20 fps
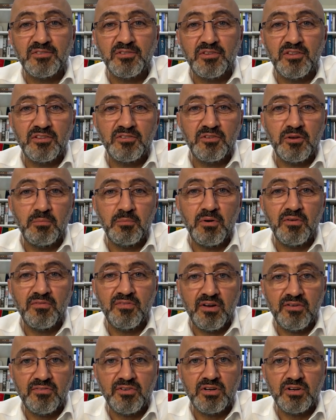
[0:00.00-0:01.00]
to the top of
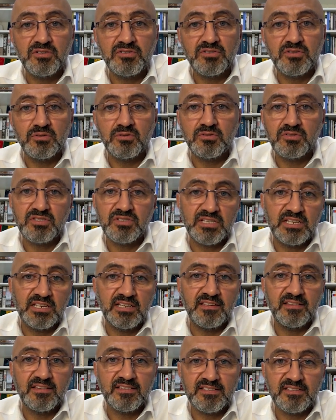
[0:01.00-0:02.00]
Everest or
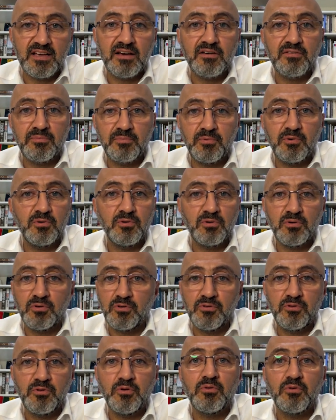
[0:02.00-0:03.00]
skiing the South Pole
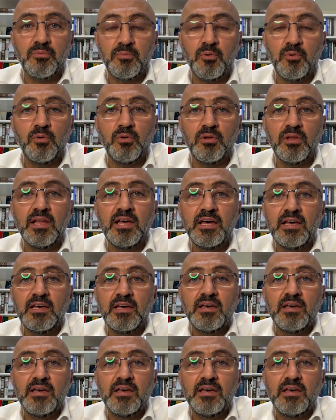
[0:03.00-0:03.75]
or North Pole.